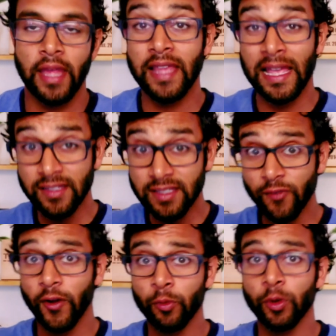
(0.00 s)
And this is
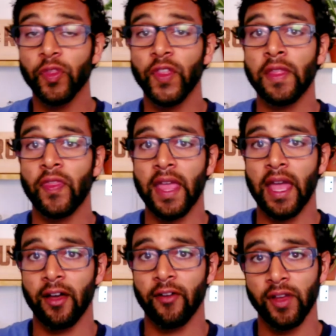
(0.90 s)
a very real thing that they
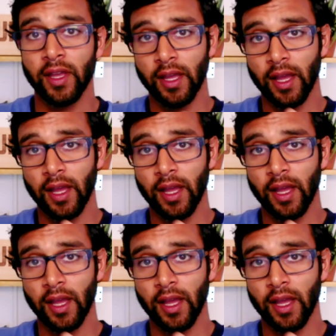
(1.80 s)
have